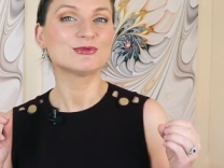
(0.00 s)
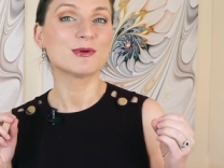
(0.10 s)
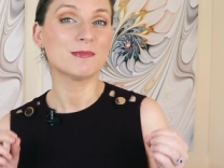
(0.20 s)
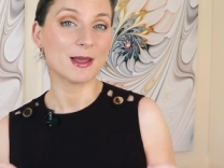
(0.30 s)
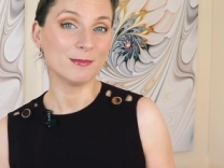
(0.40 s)

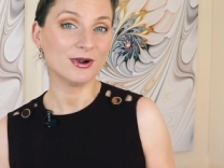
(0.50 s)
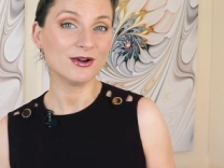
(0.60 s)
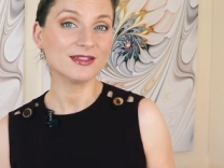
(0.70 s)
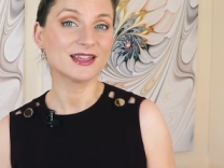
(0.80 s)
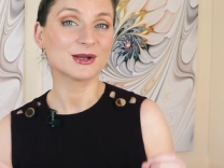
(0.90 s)

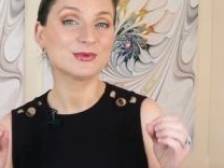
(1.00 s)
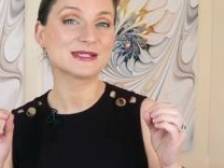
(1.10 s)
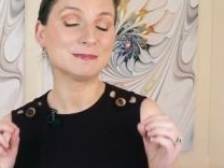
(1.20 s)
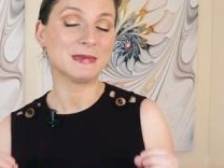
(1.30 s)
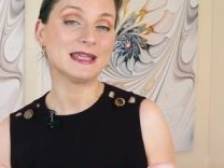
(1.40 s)
remember that it
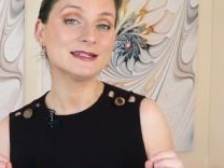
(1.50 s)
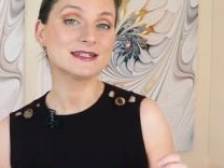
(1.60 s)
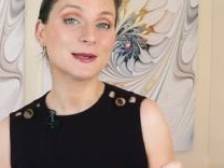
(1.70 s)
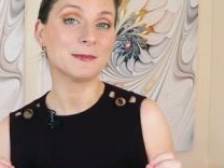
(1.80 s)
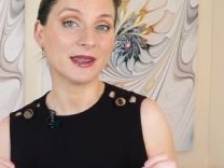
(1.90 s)
was made
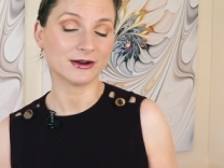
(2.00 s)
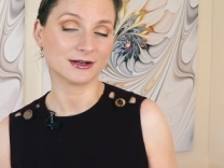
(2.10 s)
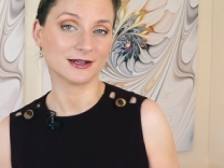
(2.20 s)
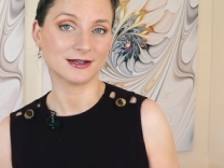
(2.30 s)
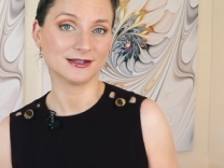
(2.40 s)
in
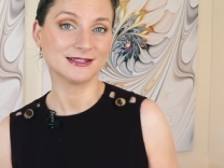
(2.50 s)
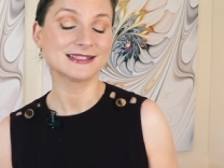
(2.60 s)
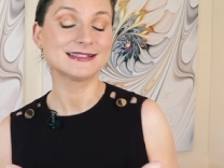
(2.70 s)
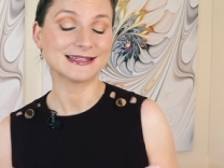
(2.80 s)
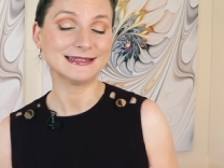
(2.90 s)
America since